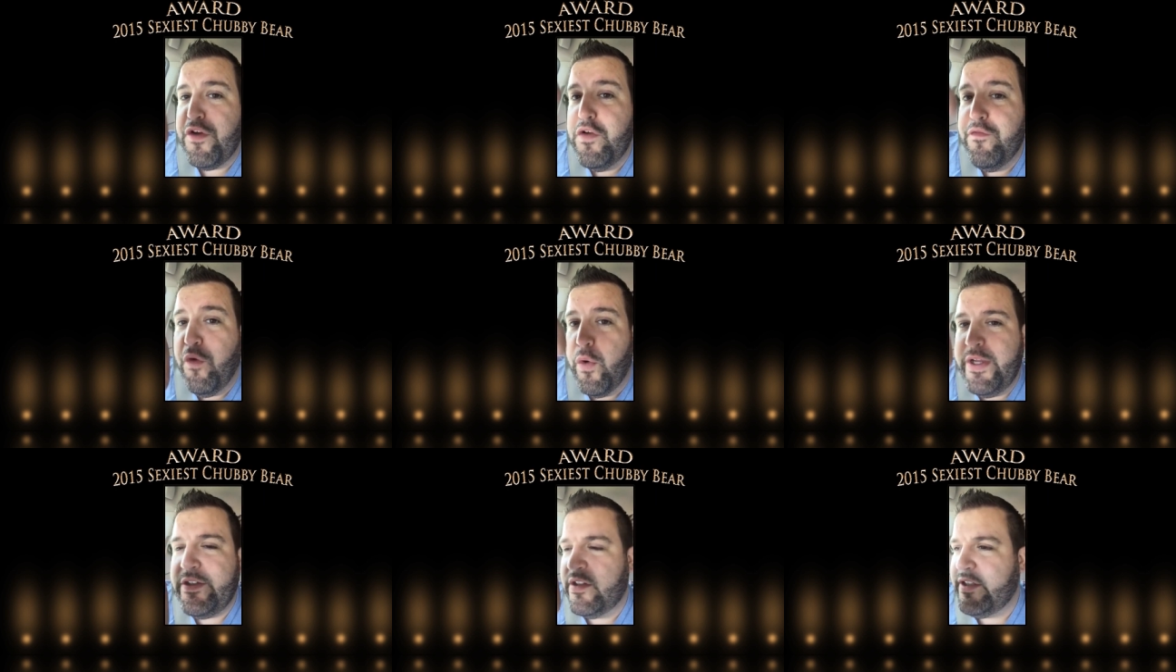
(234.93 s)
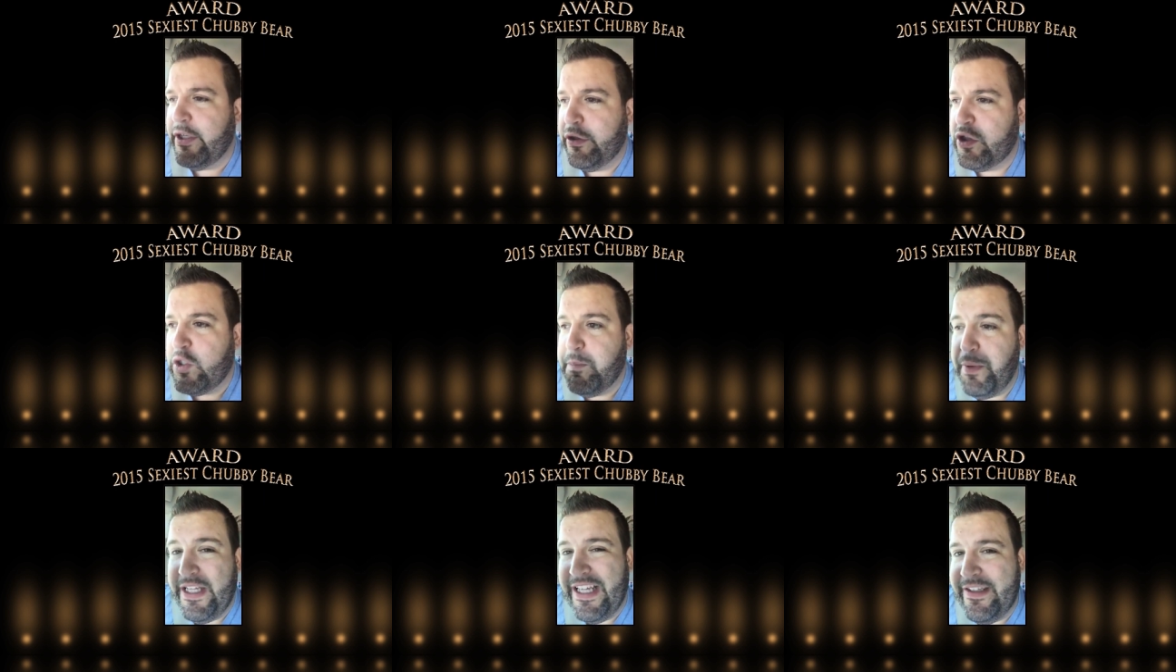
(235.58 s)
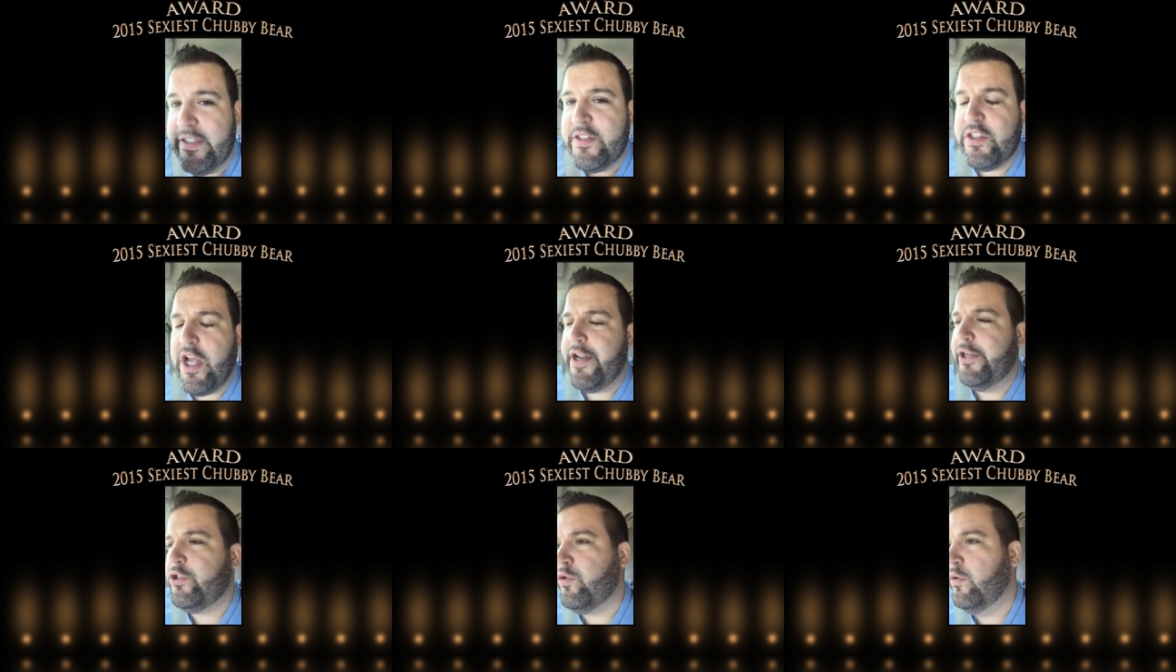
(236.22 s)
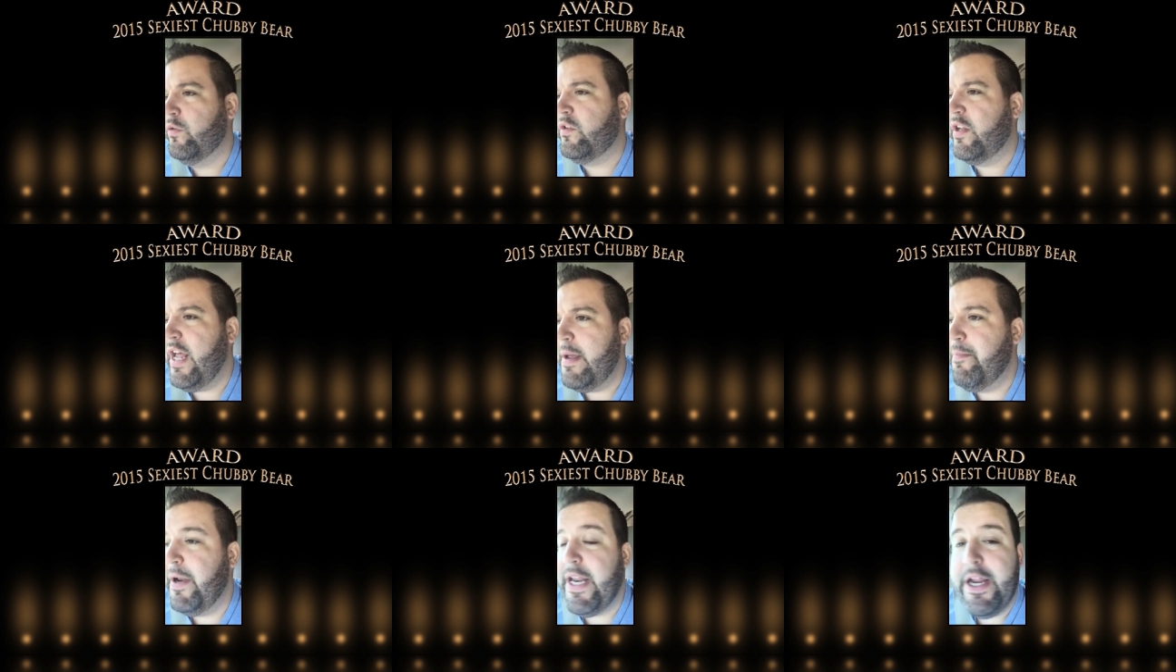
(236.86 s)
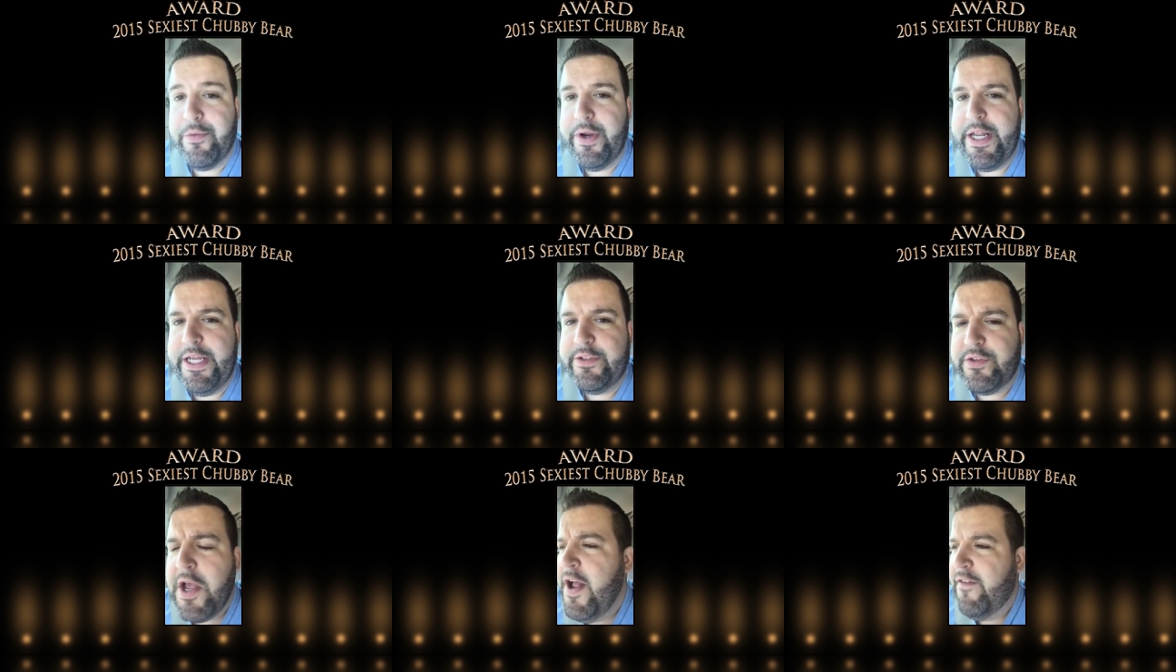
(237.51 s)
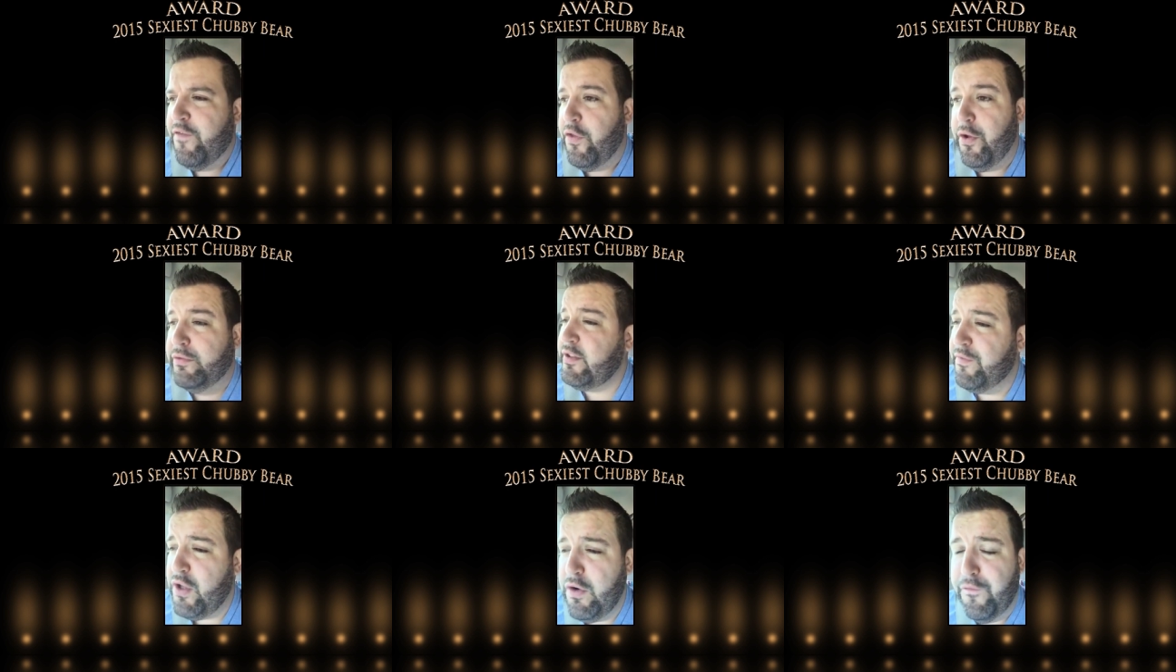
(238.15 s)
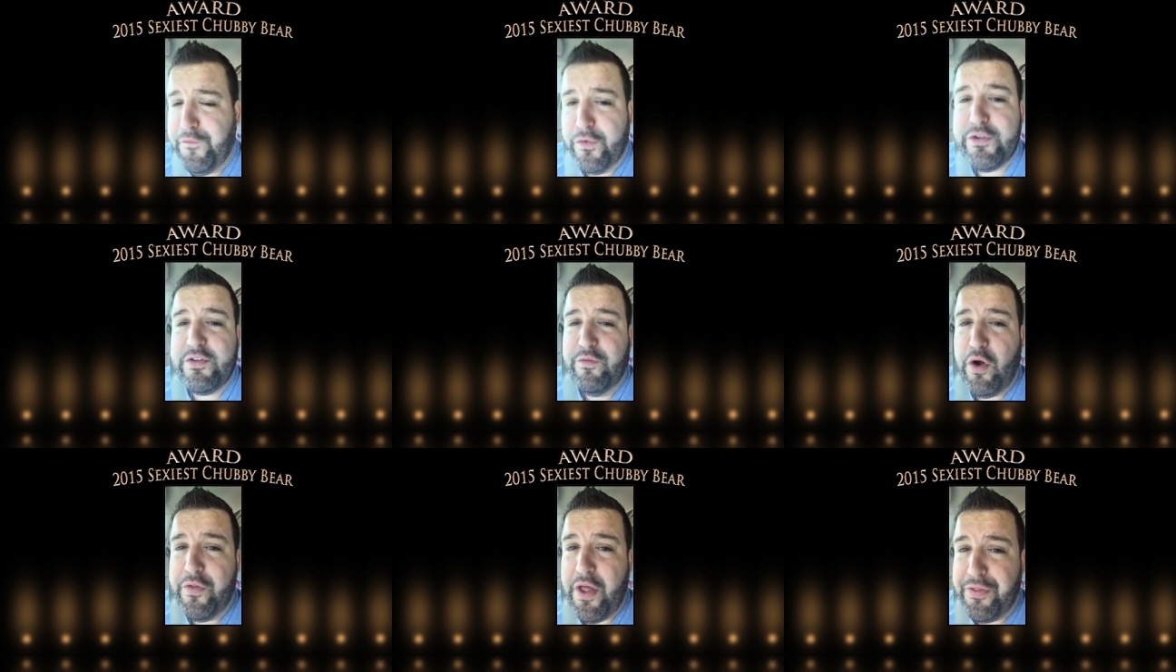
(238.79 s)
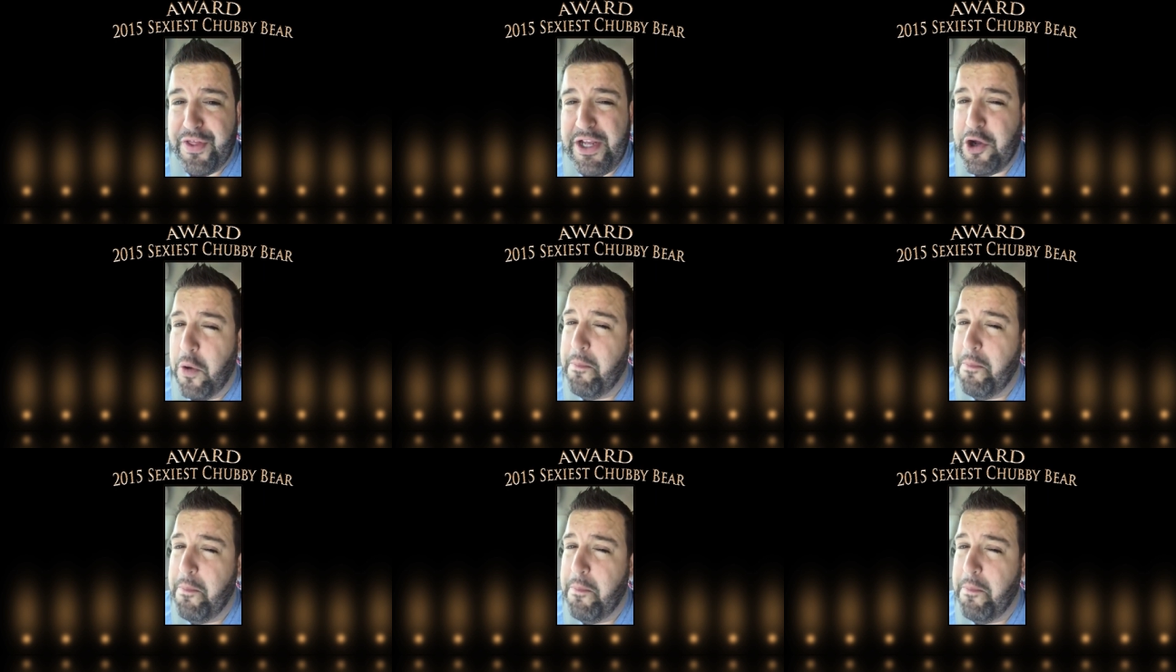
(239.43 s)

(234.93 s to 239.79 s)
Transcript: few voices that are speaking this kind of truth today, but here it is. For those of you, first of all, that think